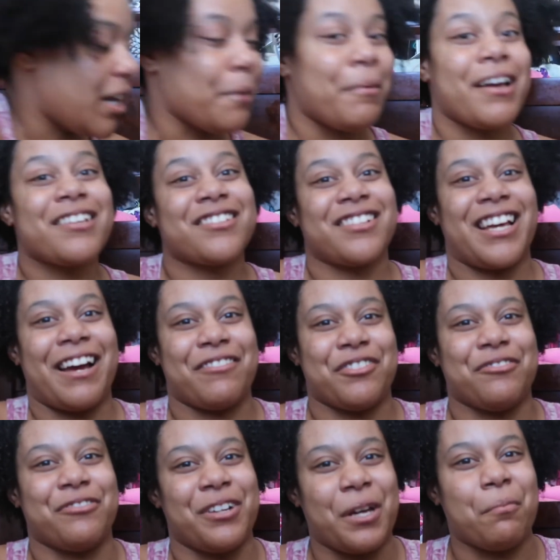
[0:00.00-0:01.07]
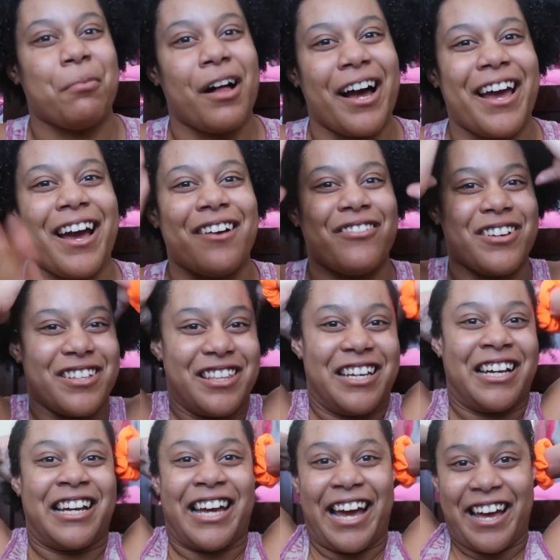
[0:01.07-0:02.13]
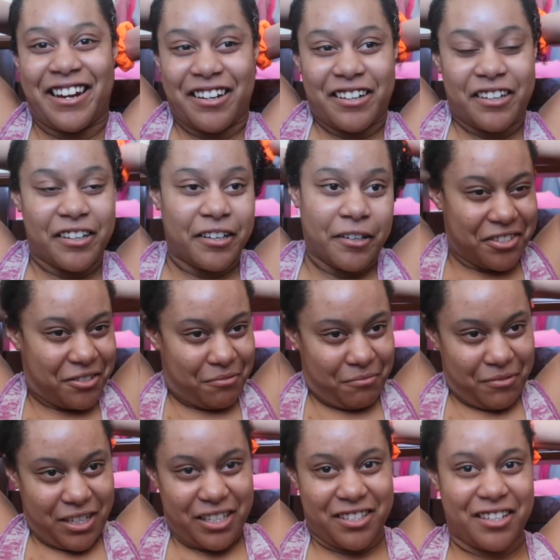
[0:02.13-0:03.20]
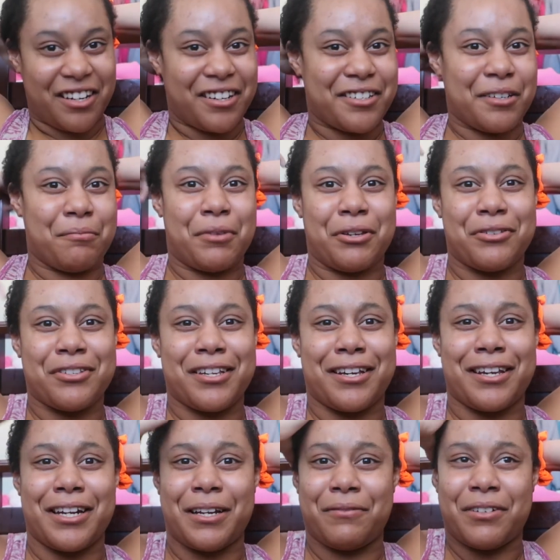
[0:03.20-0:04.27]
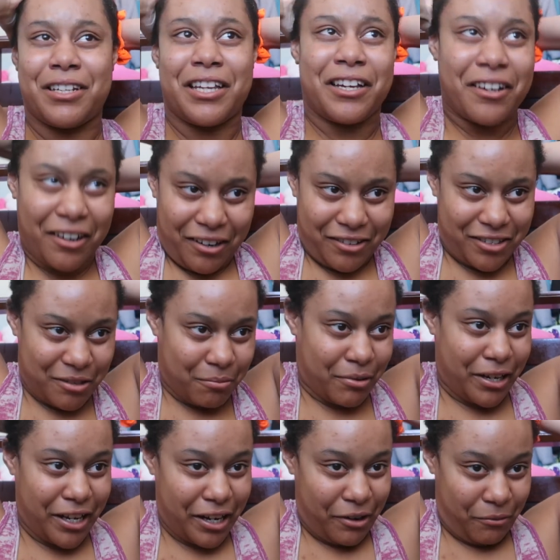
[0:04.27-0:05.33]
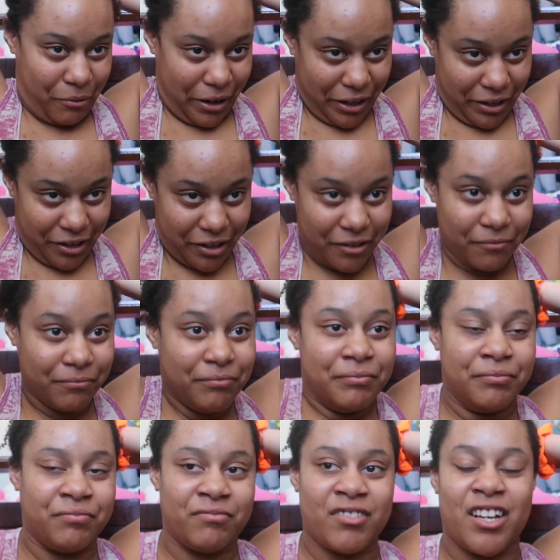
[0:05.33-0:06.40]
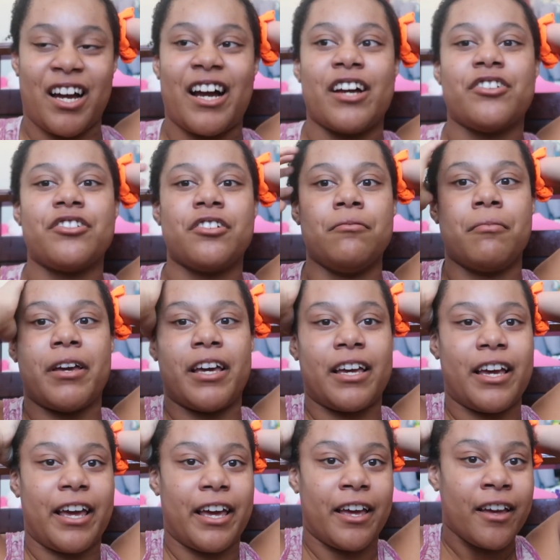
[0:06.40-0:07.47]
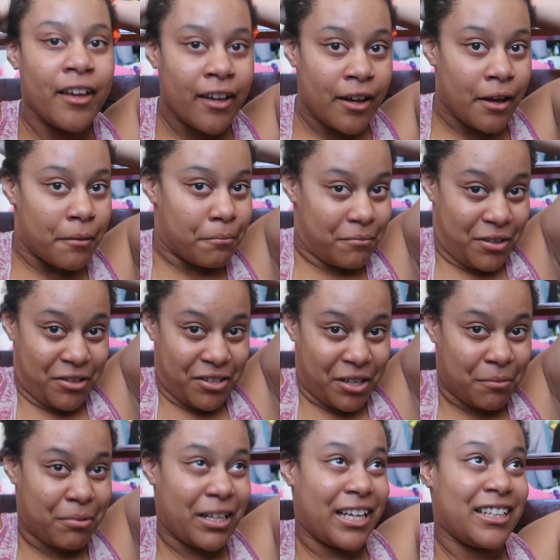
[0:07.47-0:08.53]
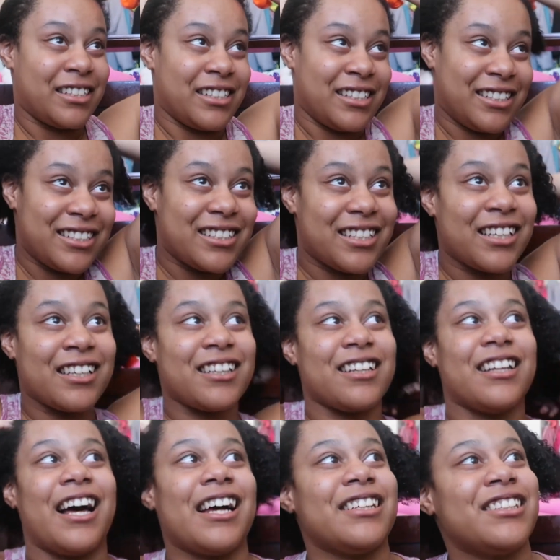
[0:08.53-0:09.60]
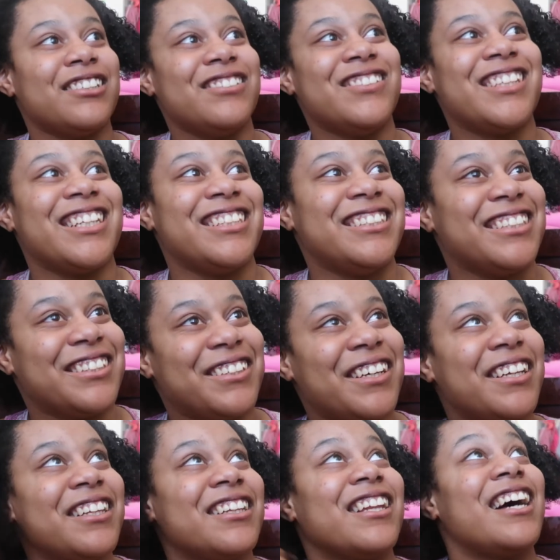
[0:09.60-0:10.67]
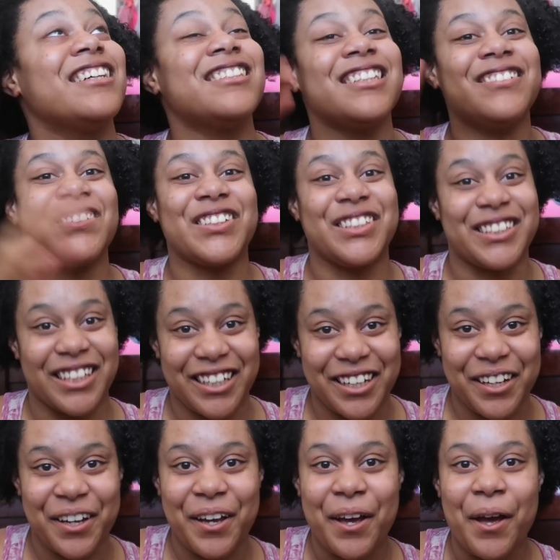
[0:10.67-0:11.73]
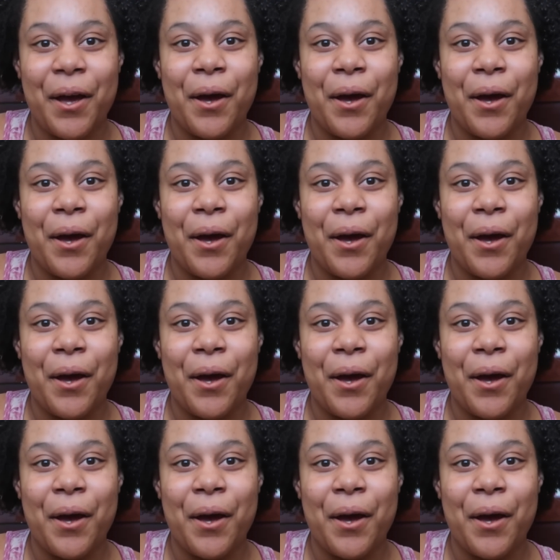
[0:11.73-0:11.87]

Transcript: I basically have to reapply everything again. I'm just listening to music, and I've been like contemplating whether I should make a music playlist. The last time I did it